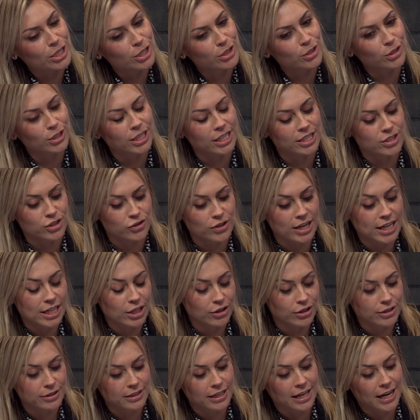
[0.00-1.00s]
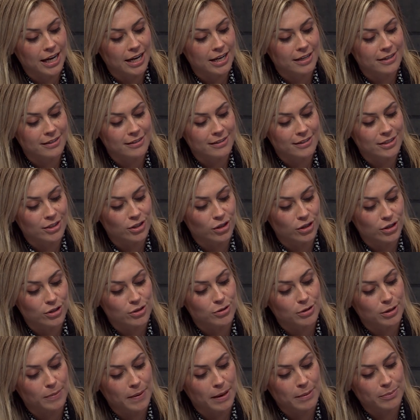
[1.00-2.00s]
you look at Australia and you
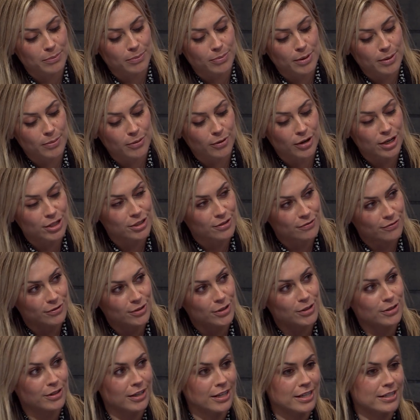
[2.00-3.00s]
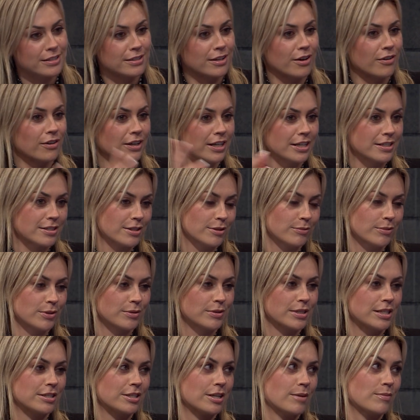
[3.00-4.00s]
talk about preparation for you guys going into the World
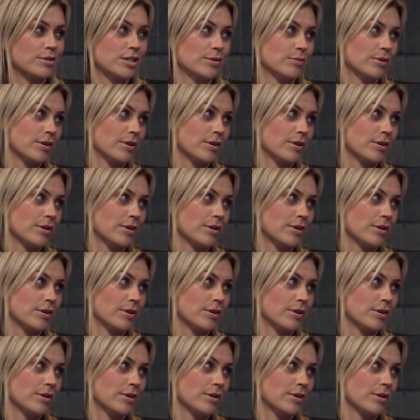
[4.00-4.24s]
Test Championship,